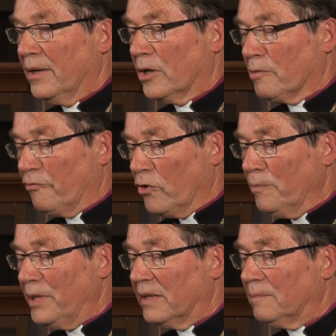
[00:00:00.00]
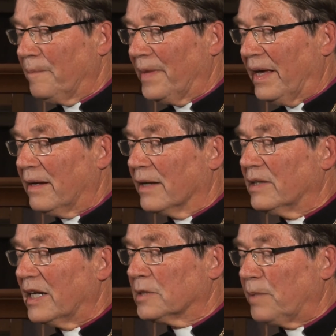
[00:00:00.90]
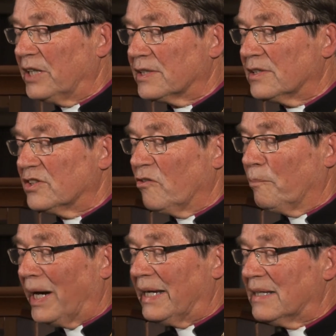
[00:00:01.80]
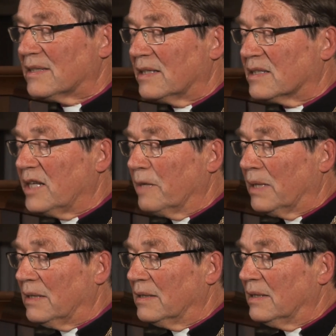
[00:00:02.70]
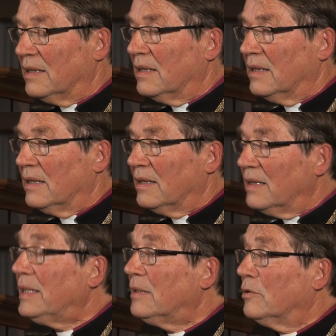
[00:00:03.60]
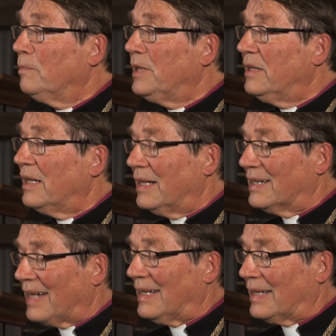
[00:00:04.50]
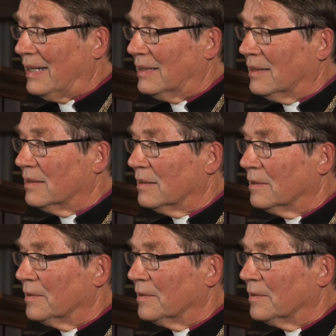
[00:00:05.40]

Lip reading: Homophobia and other expressions of bias and stigma need to be eradicated.